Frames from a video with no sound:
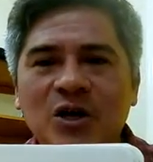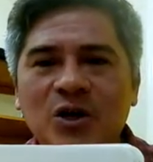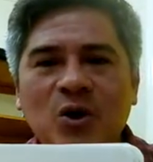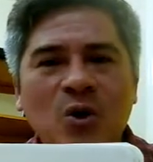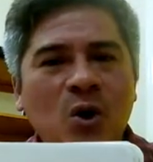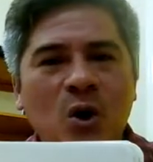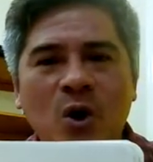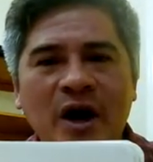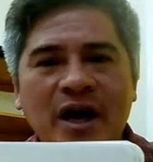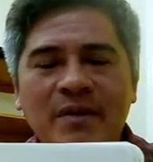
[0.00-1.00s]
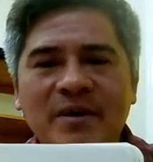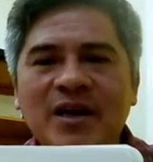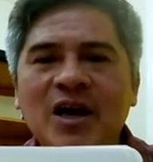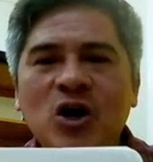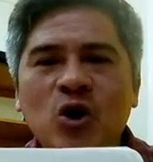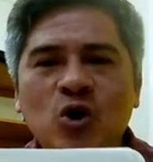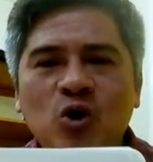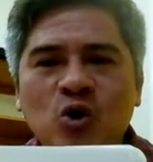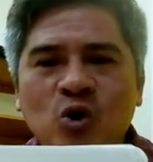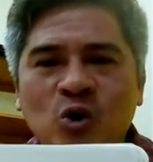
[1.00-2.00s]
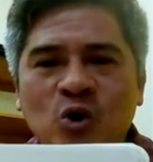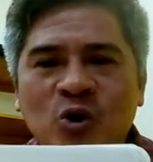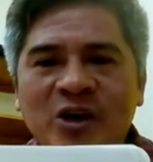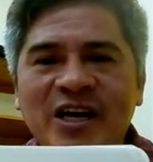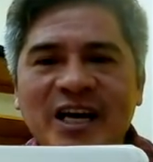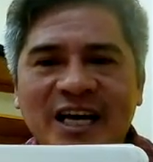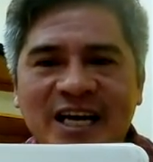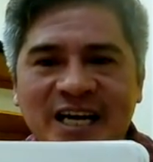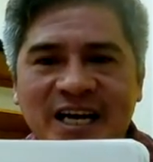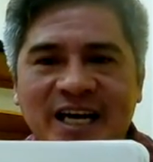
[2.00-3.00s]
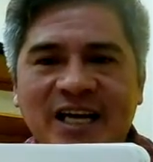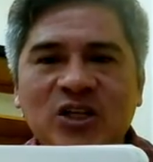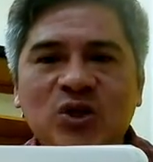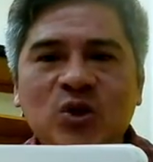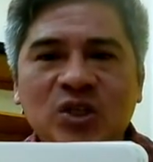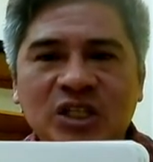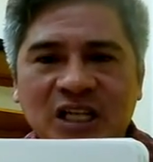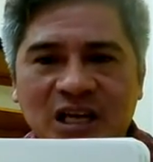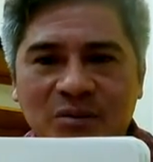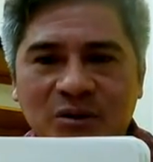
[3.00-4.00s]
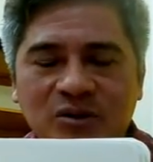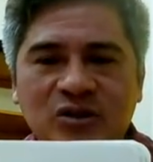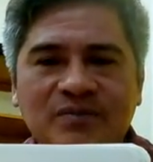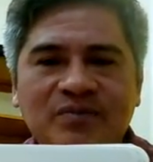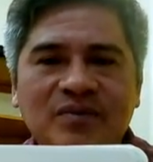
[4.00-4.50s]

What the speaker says: No Jorge, but Jorge, 2 syllables.